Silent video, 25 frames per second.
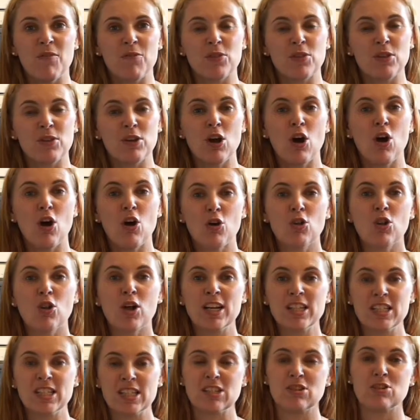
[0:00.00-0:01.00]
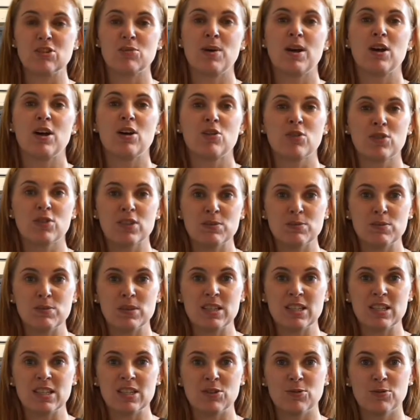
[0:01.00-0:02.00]
the whole idea about Christmas
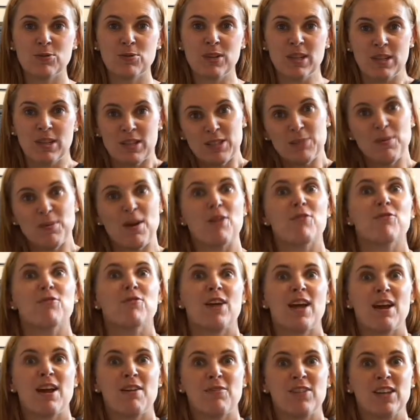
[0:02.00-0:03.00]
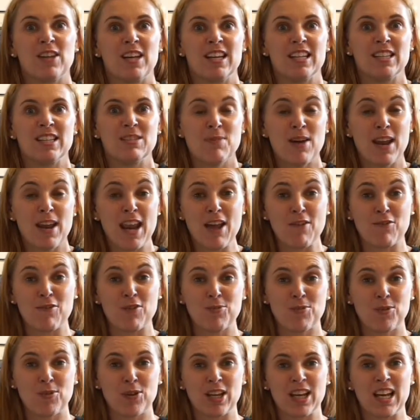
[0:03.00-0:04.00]
is about family, it's about
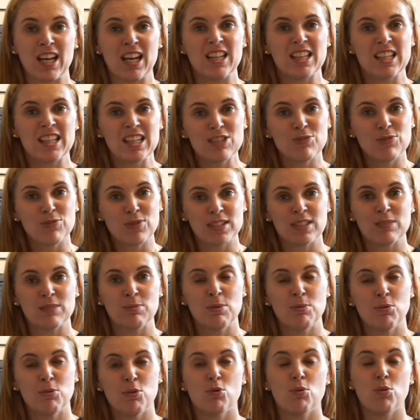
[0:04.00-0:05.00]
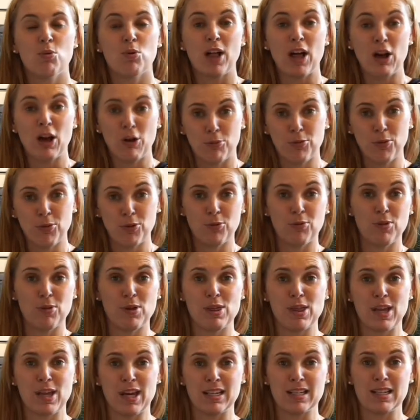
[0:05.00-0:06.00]
everybody, and this recipe book will help you with
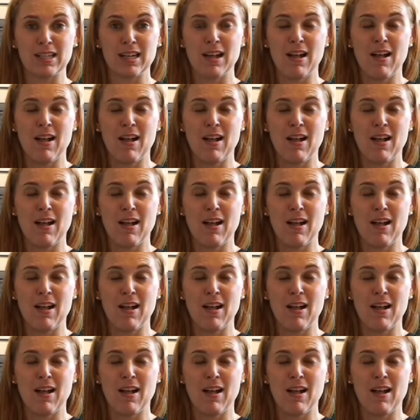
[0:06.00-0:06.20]
that.